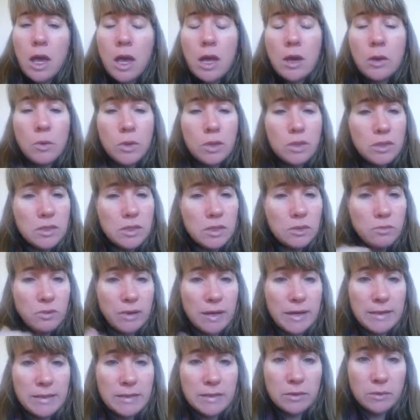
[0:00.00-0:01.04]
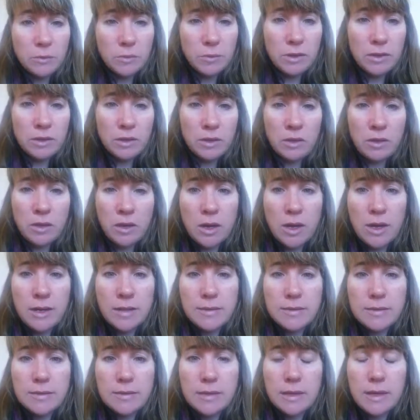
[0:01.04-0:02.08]
And I wanted to raise it with you
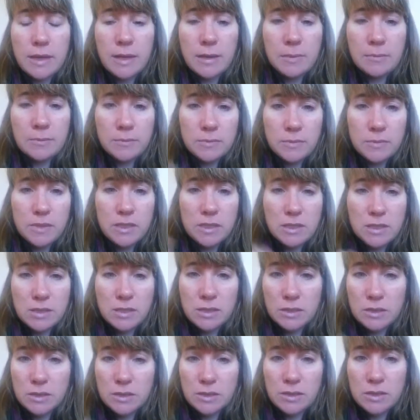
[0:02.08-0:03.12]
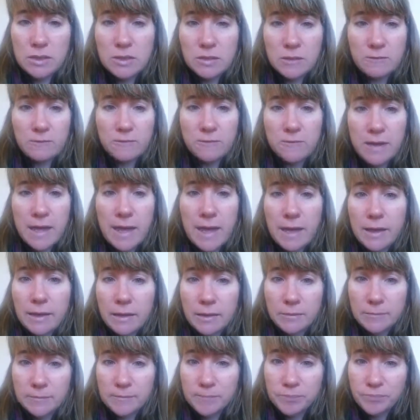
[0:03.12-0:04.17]
guys, just to flag
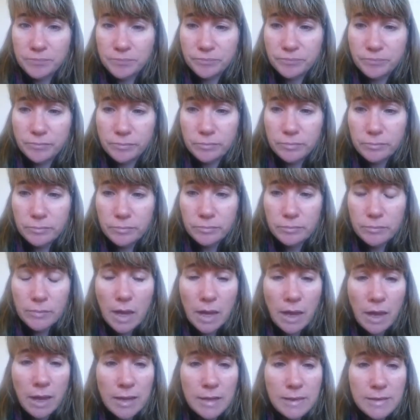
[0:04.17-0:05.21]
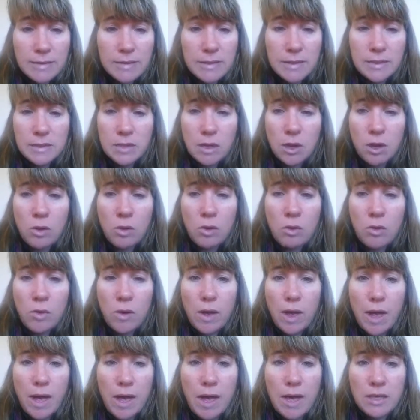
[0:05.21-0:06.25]
it. And it's this
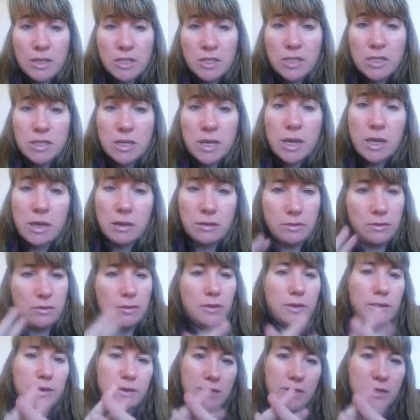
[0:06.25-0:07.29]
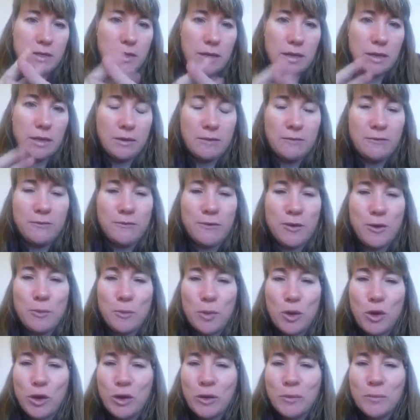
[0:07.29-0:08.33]
whole hashtag
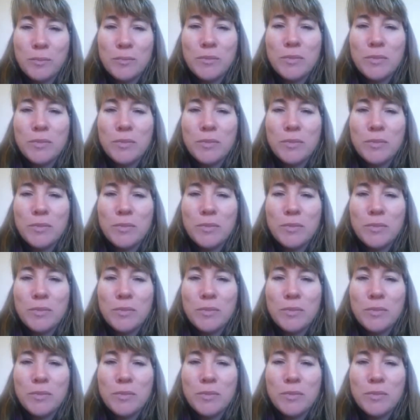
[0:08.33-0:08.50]
FOMO.